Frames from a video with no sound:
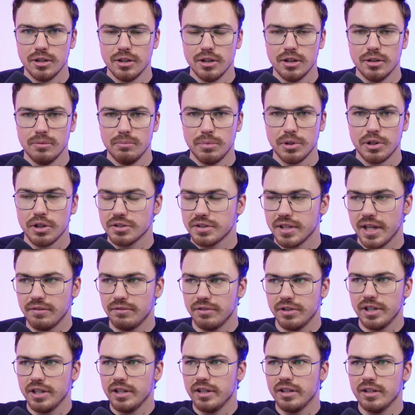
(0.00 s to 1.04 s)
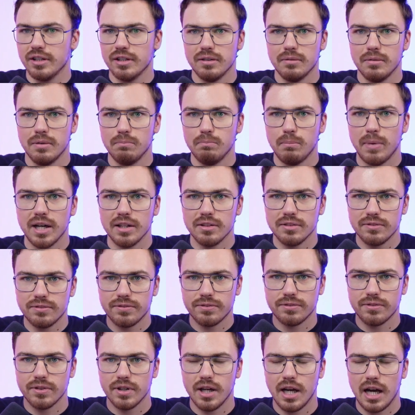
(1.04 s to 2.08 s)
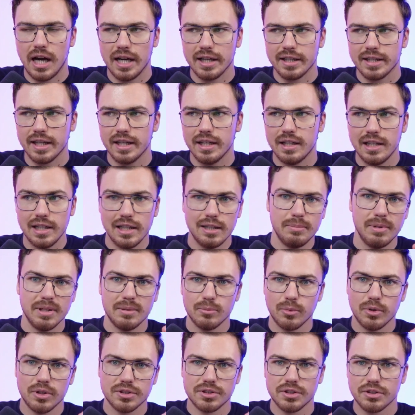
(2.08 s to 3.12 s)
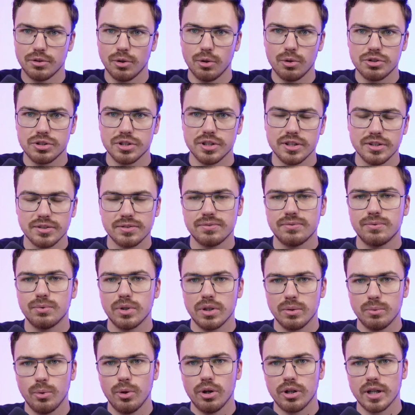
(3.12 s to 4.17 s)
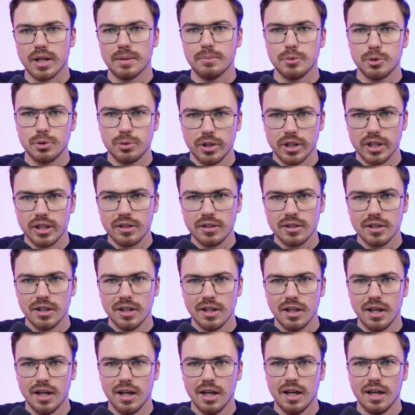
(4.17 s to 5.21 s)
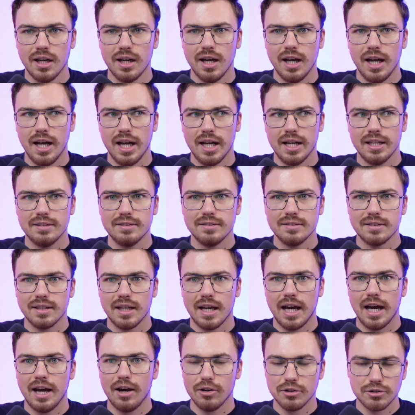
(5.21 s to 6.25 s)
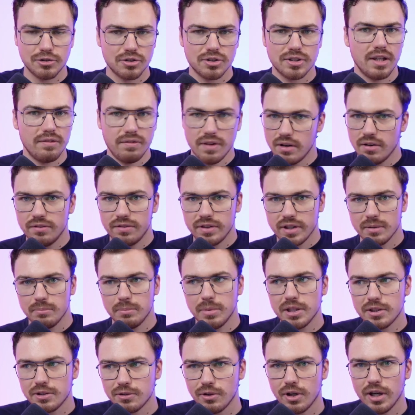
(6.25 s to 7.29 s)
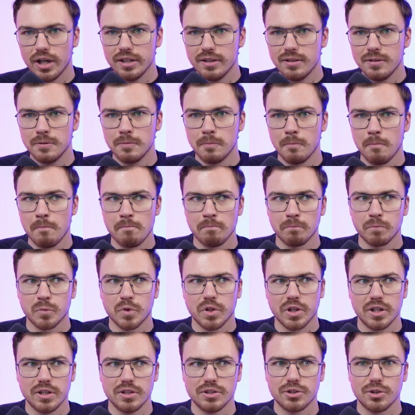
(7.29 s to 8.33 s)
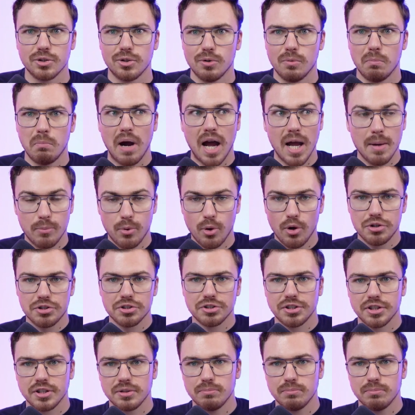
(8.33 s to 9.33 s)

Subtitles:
Because every month I get a little bit more Satoshis for the work I'm doing. And I also save everything in Bitcoin. So my purchasing